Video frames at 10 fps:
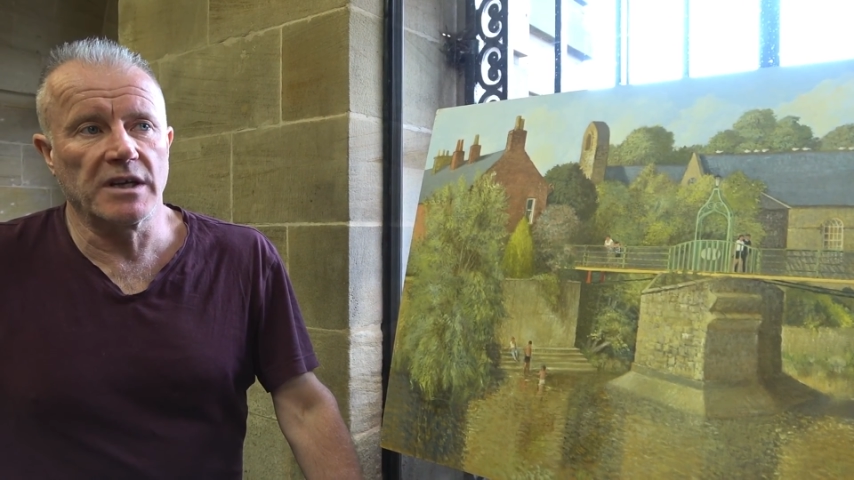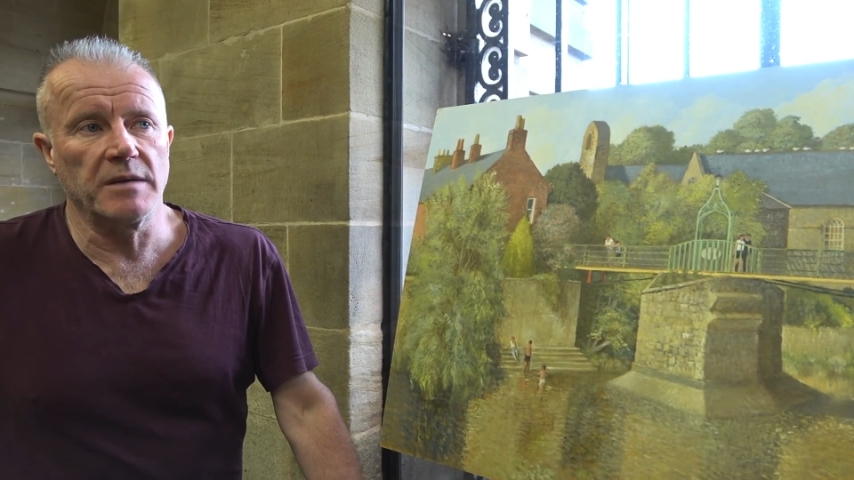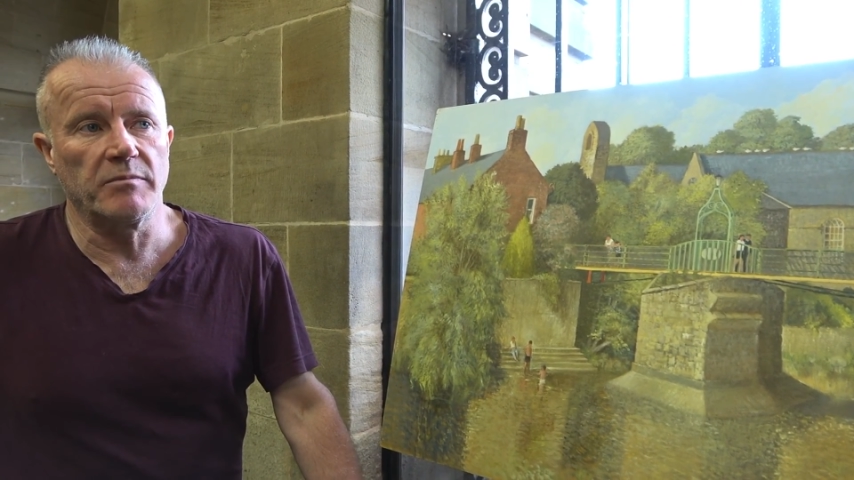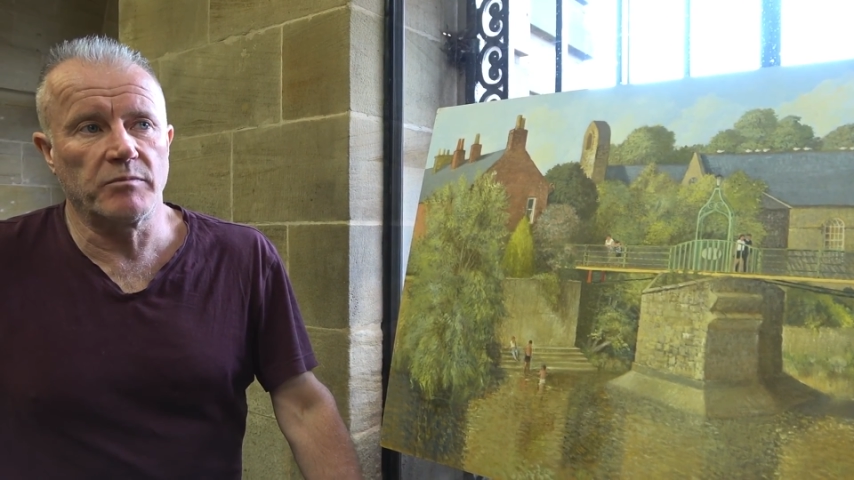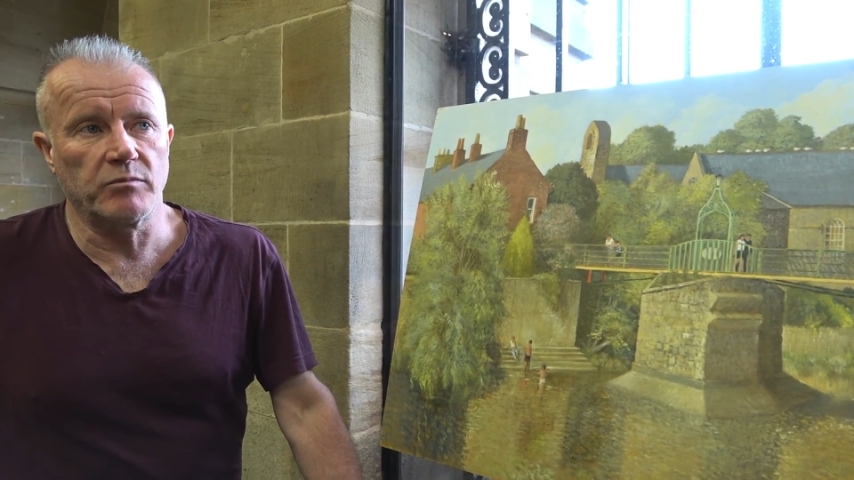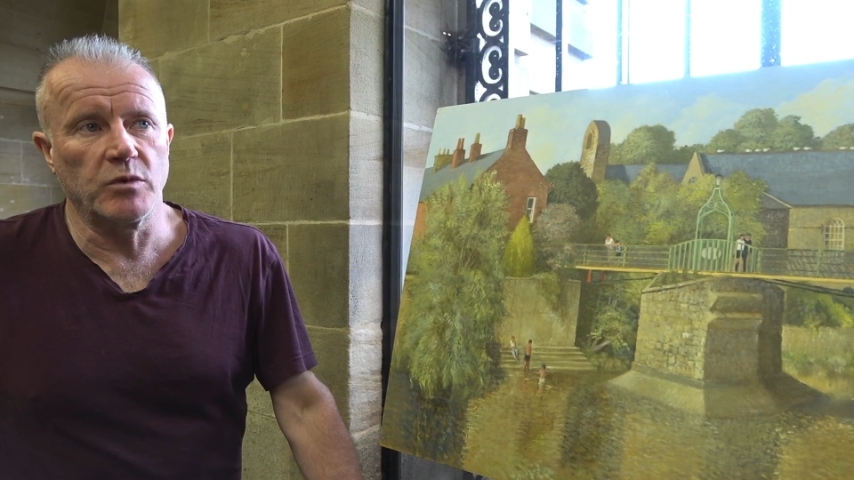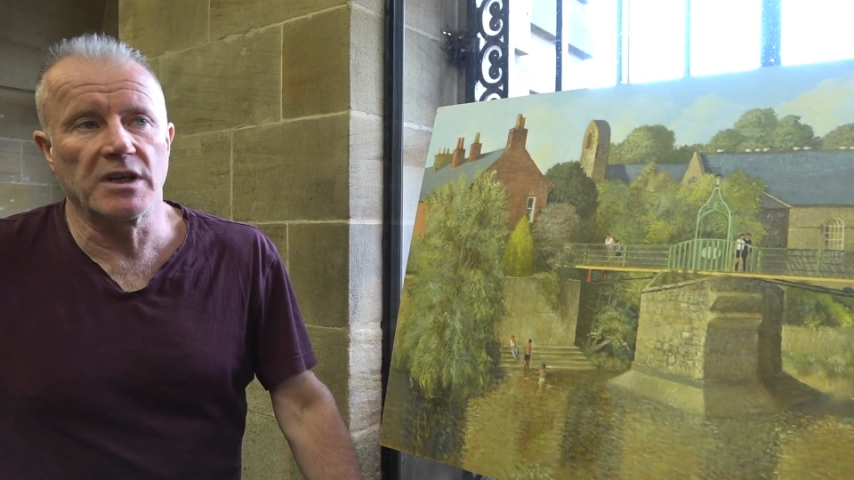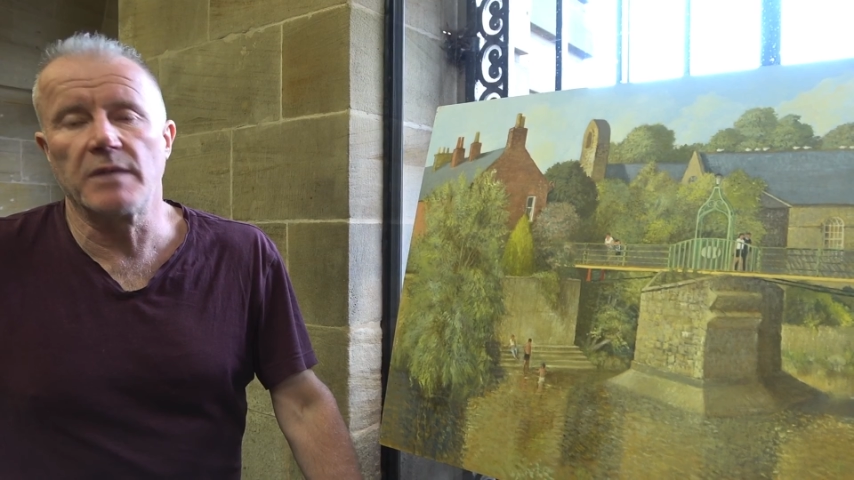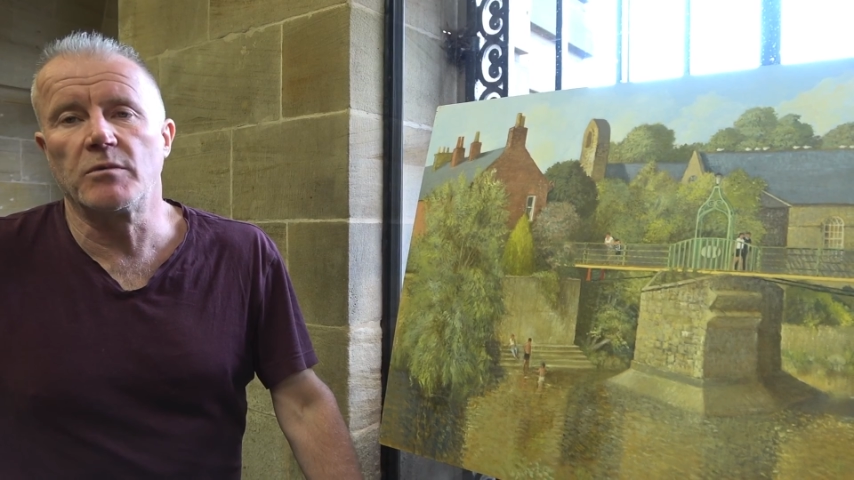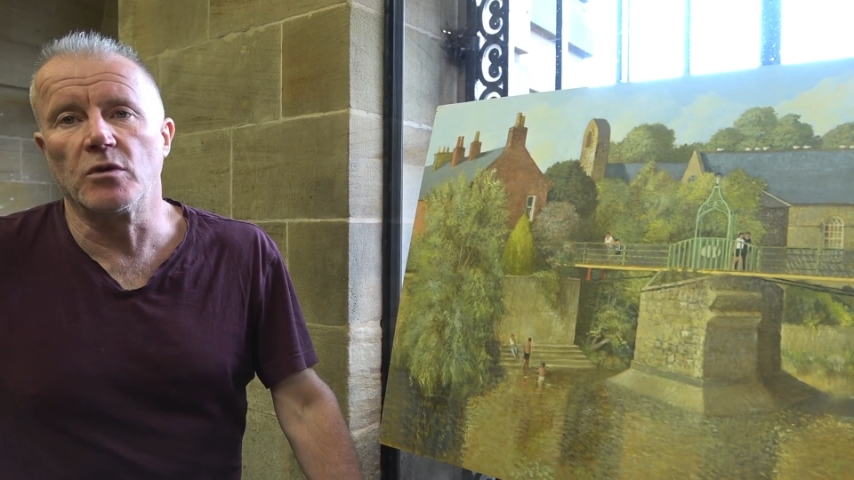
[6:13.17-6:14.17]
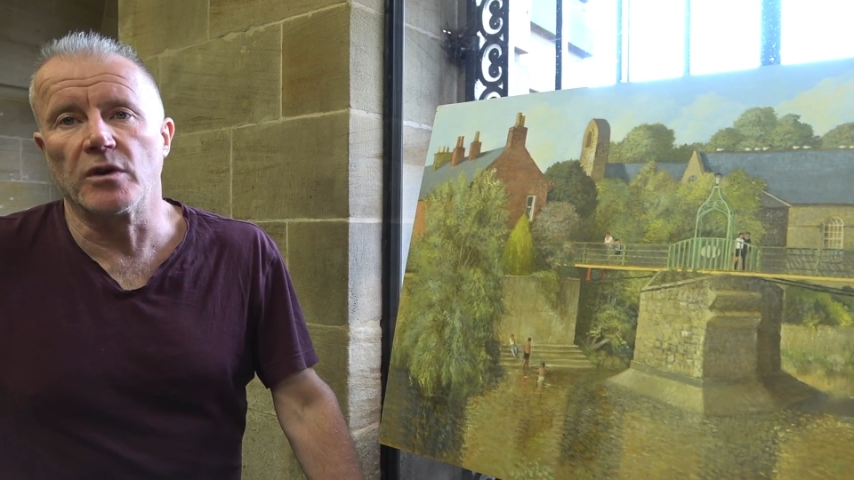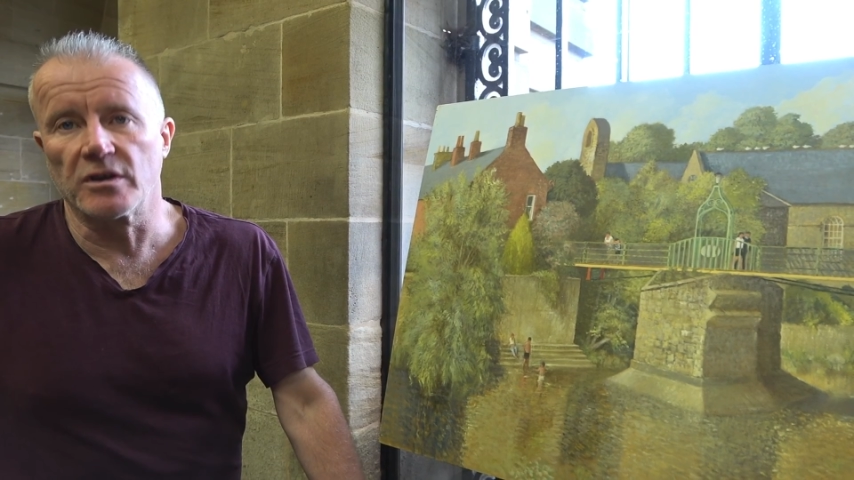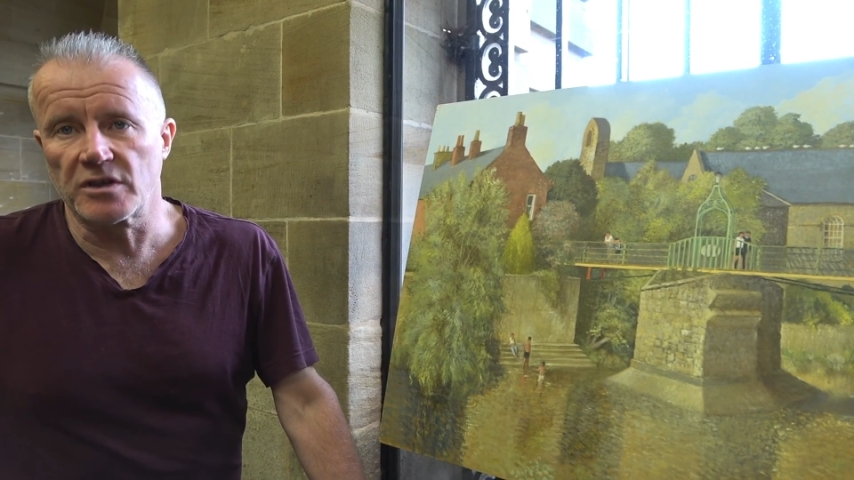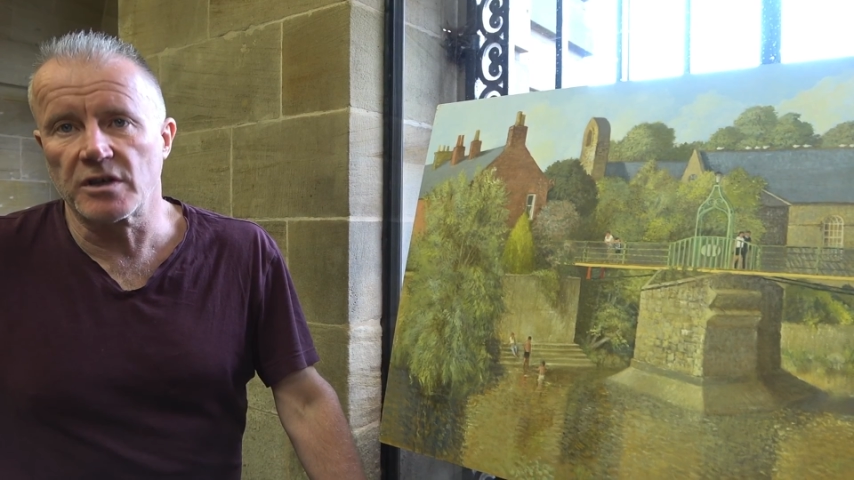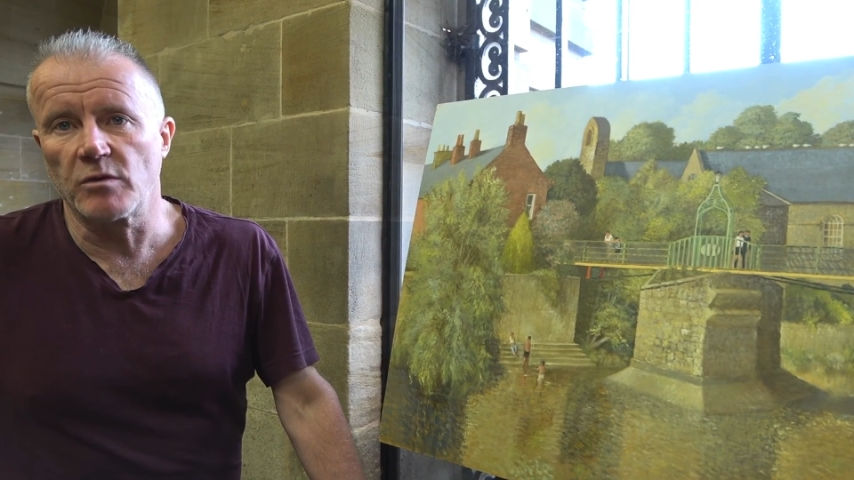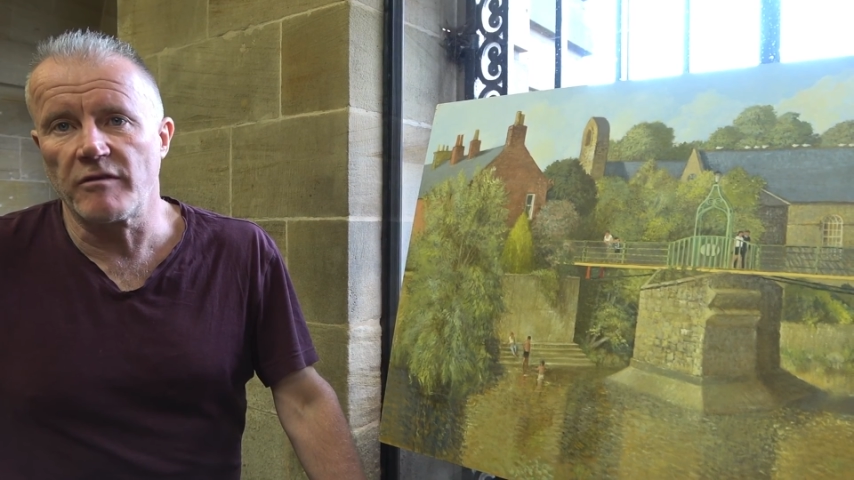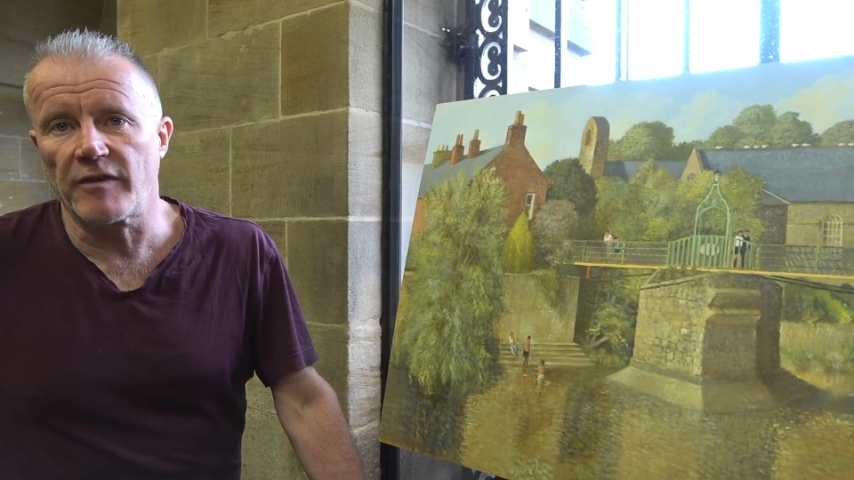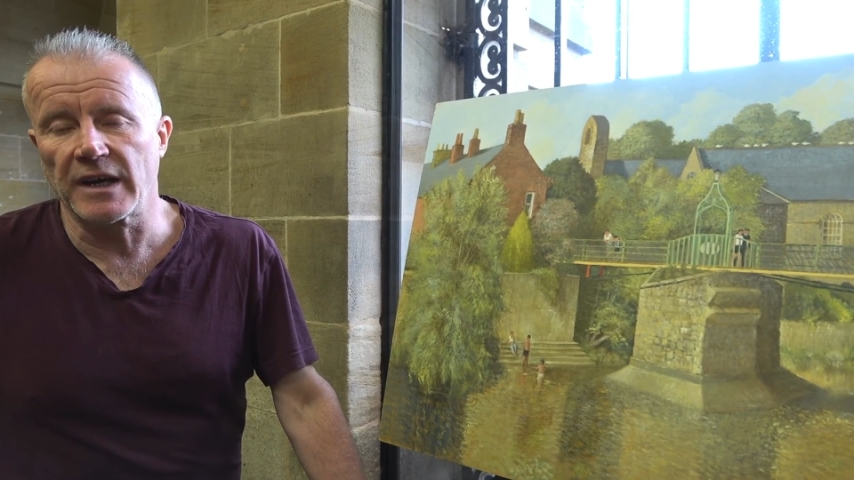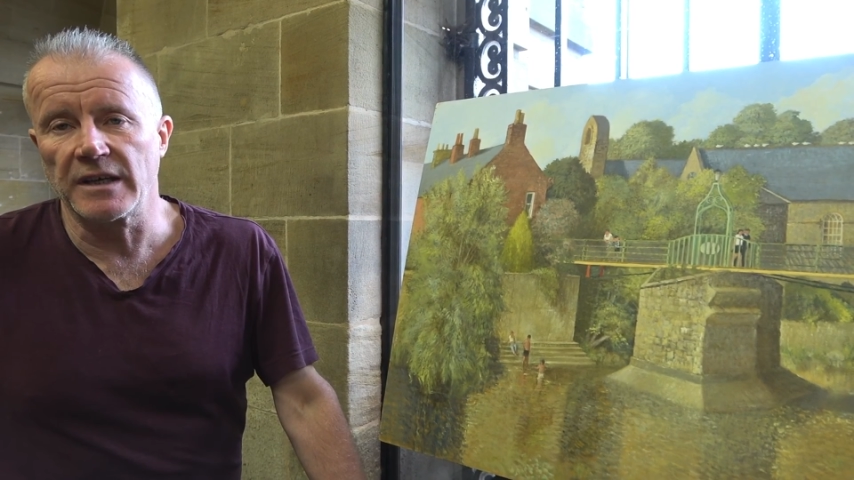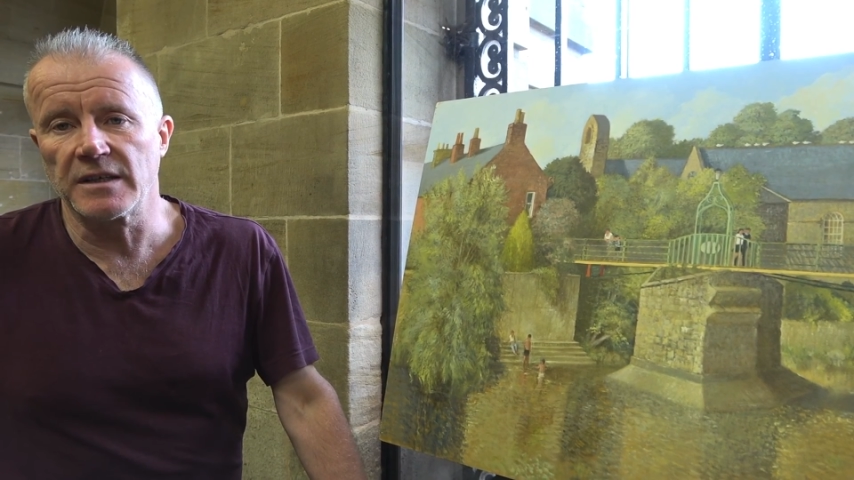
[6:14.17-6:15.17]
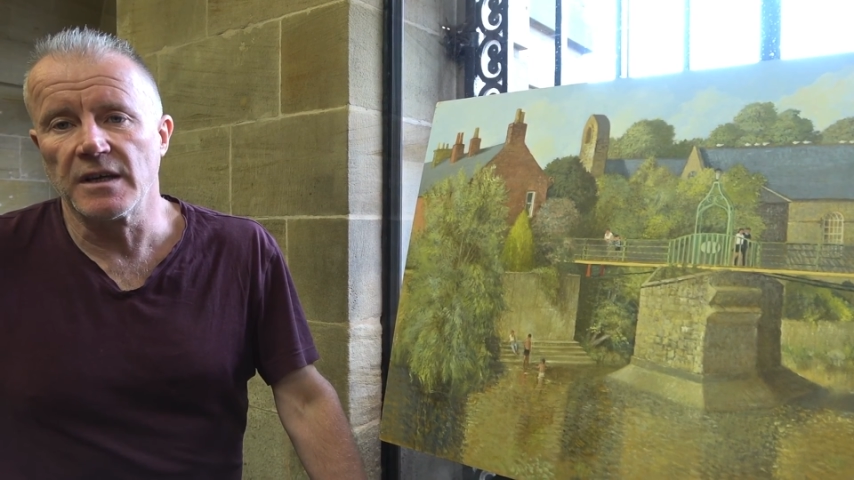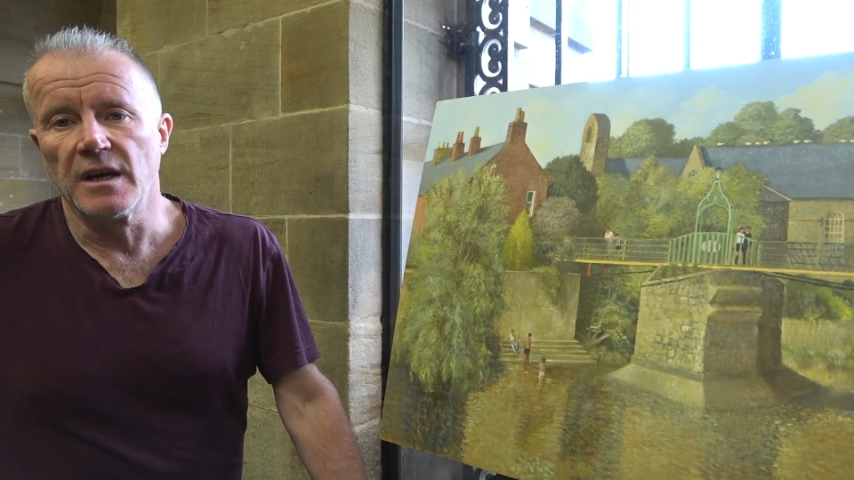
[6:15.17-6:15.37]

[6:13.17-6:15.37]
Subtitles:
keep going until we find